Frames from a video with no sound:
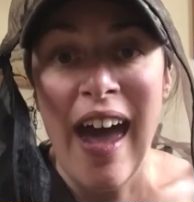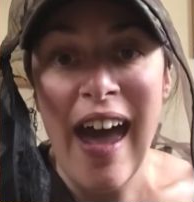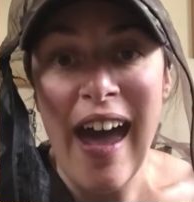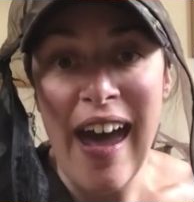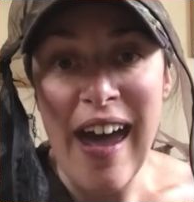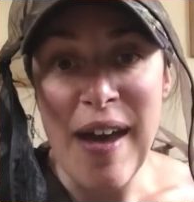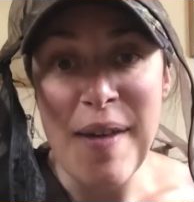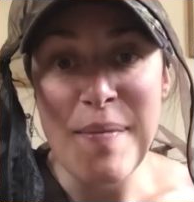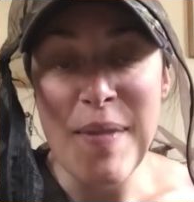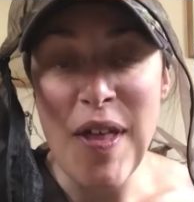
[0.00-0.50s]

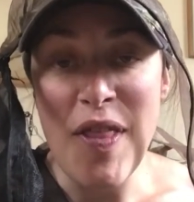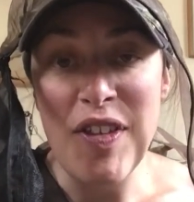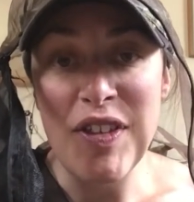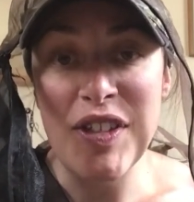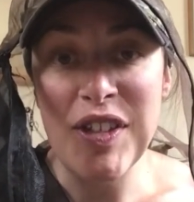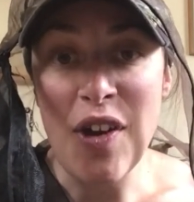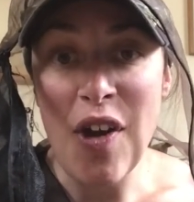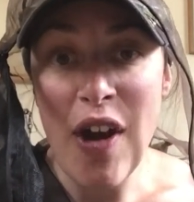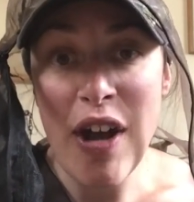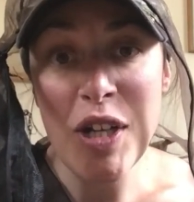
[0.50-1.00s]
The
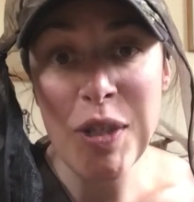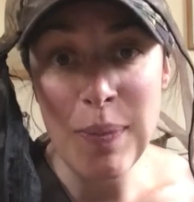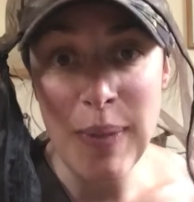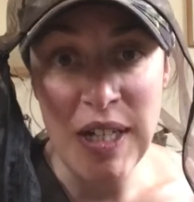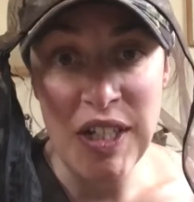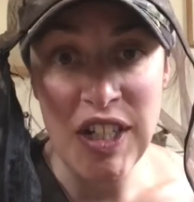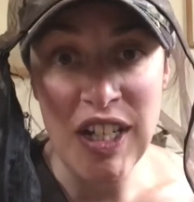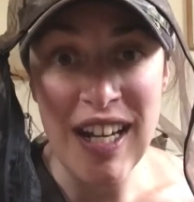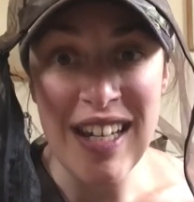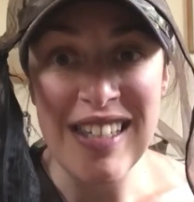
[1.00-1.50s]
Scottish
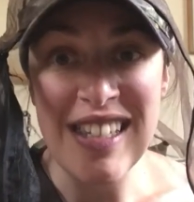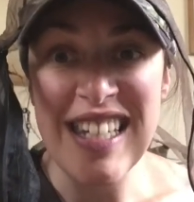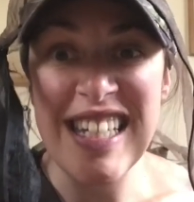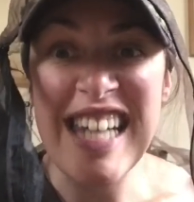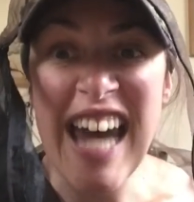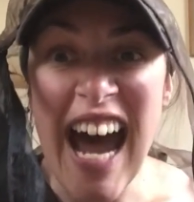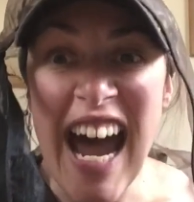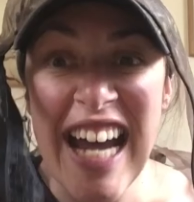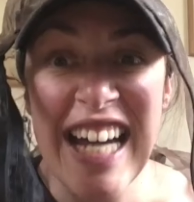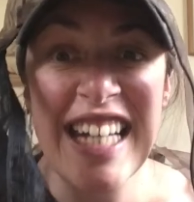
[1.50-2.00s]
Midgie is a
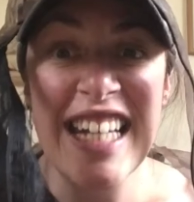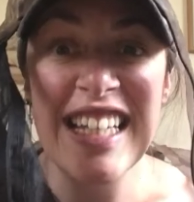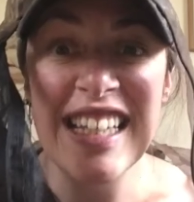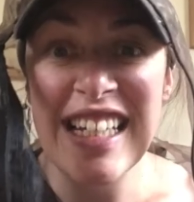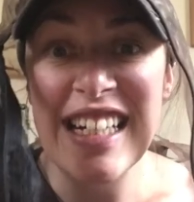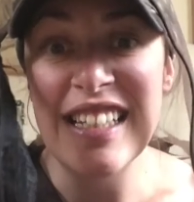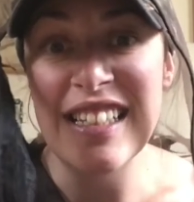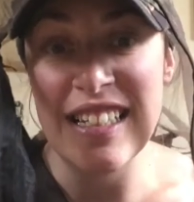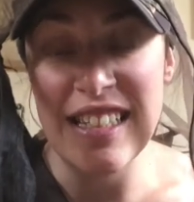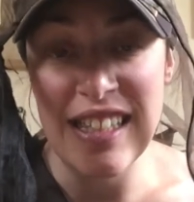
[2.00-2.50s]
tiny
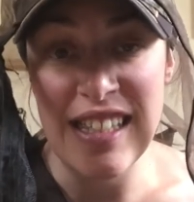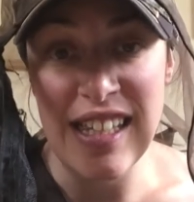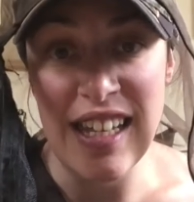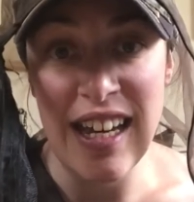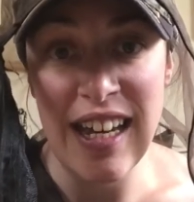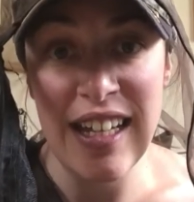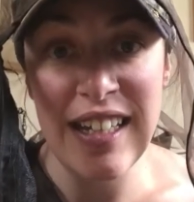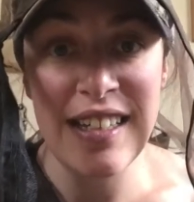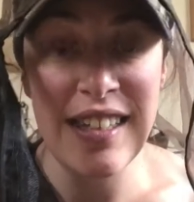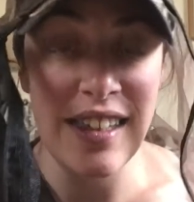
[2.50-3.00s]
little
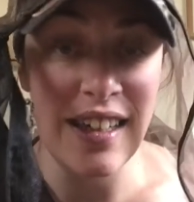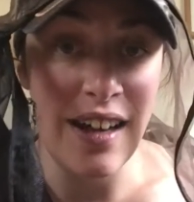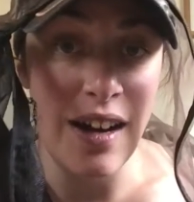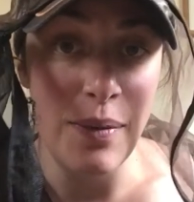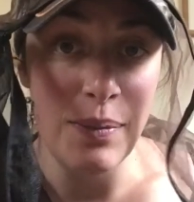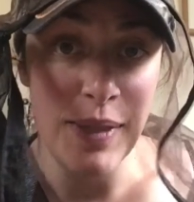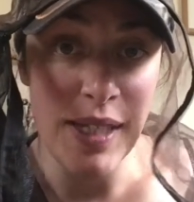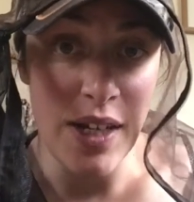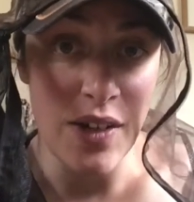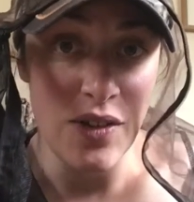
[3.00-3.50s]
insect that
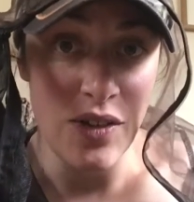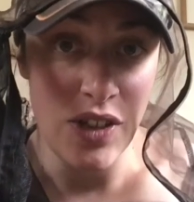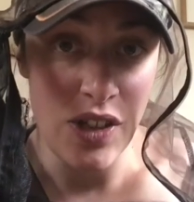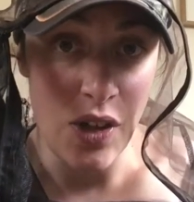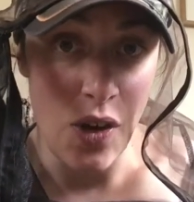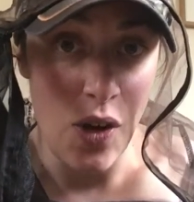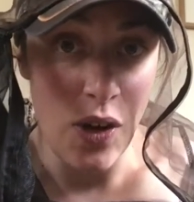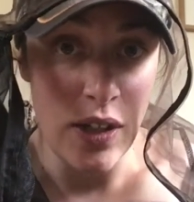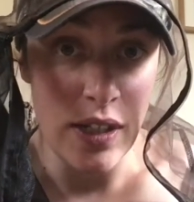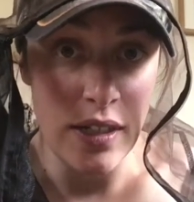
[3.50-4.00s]
comes out in
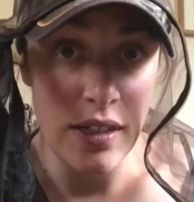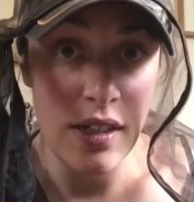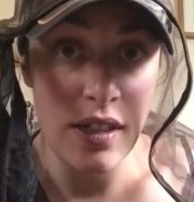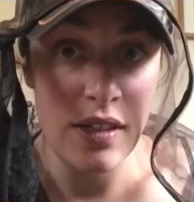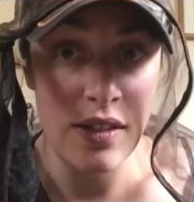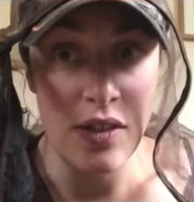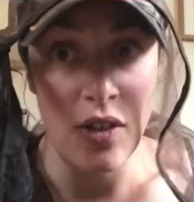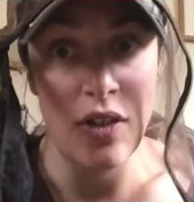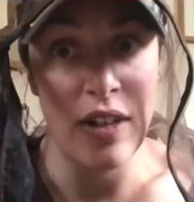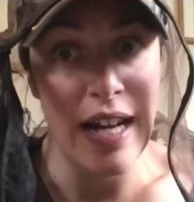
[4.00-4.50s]
Scotland.
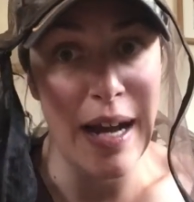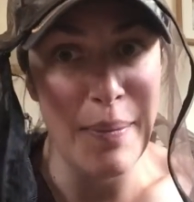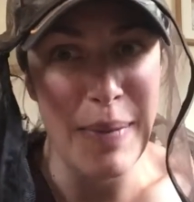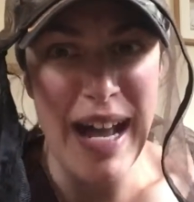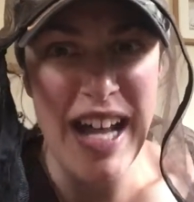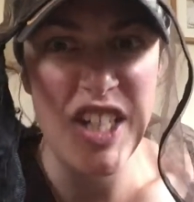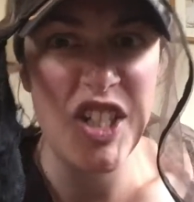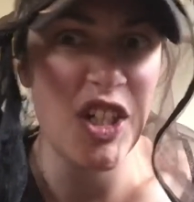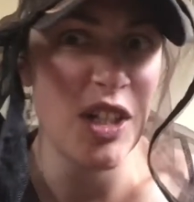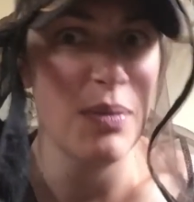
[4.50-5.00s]
Sorry, I'm
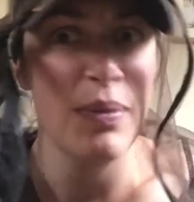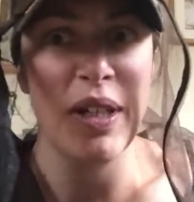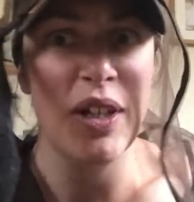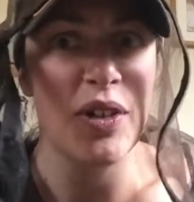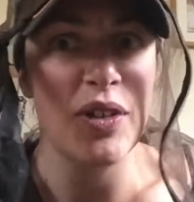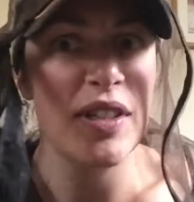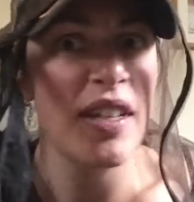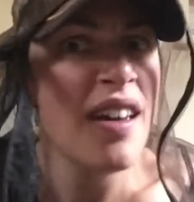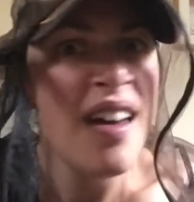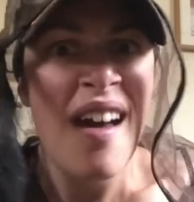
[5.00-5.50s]
itching
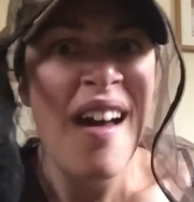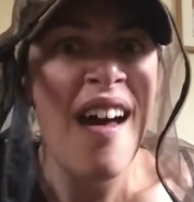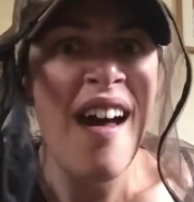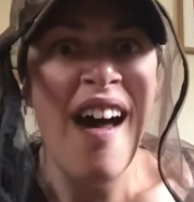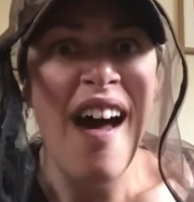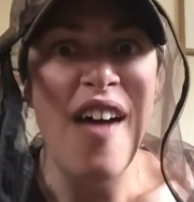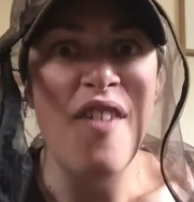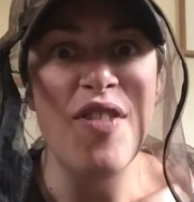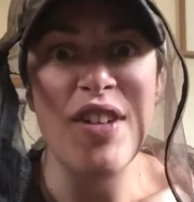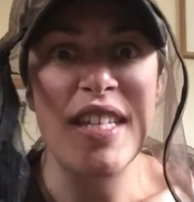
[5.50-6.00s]
because
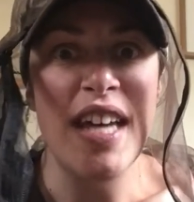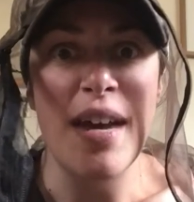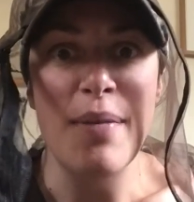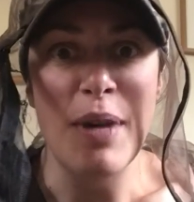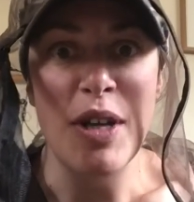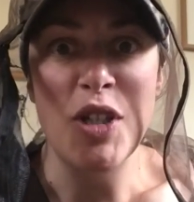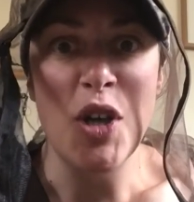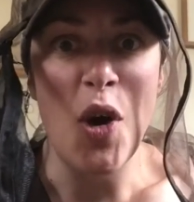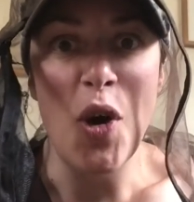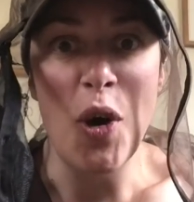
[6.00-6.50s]
every
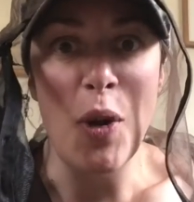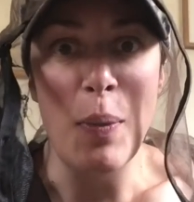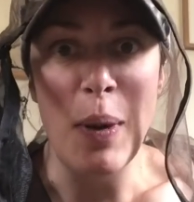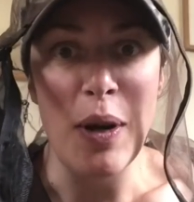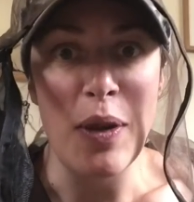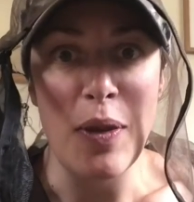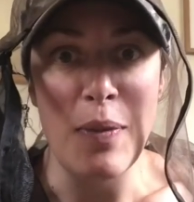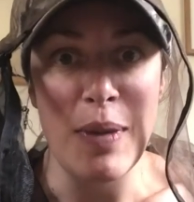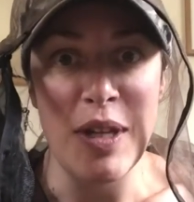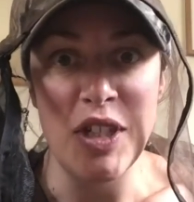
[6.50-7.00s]
time I talk
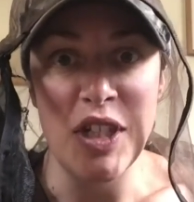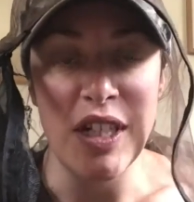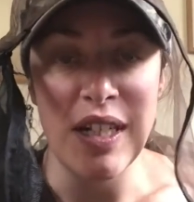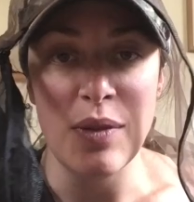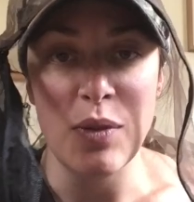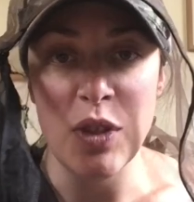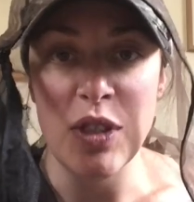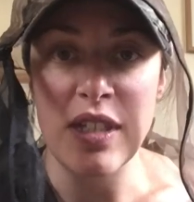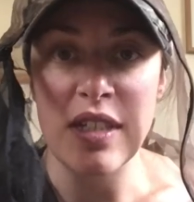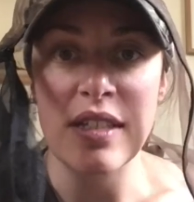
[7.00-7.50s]
about the midgie
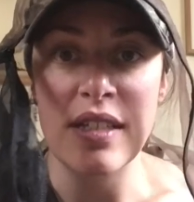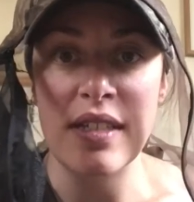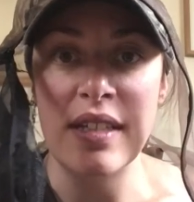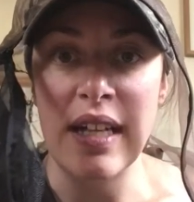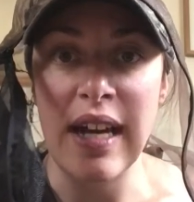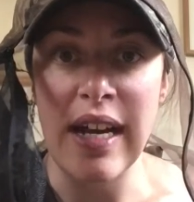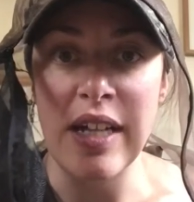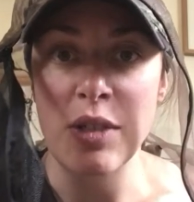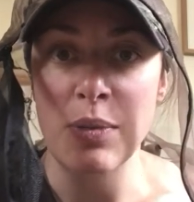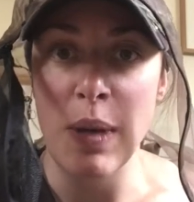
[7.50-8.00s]
I want to
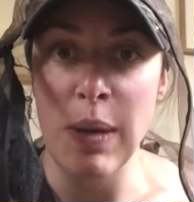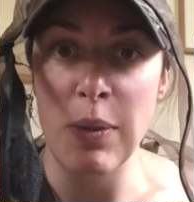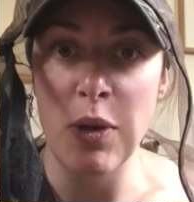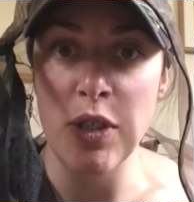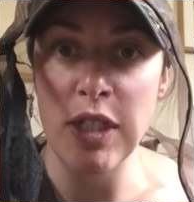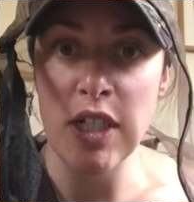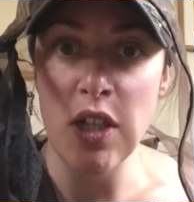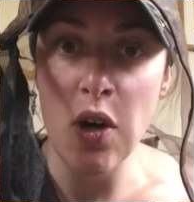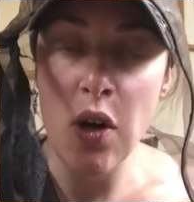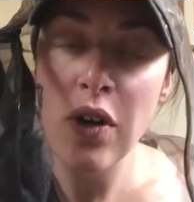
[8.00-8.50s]
scratch my
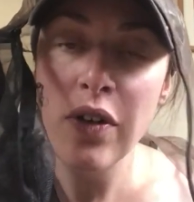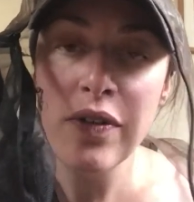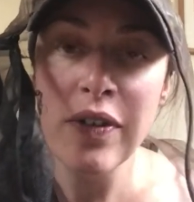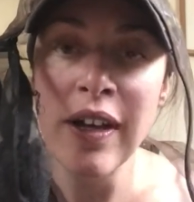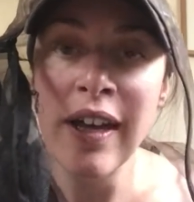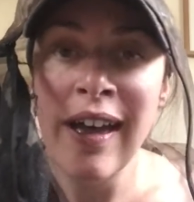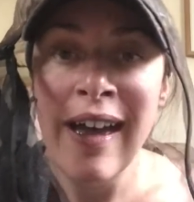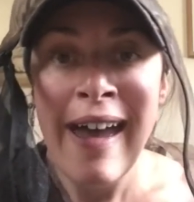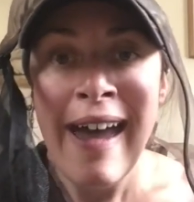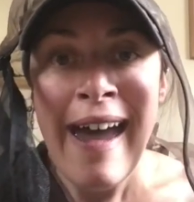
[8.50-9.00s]
body off.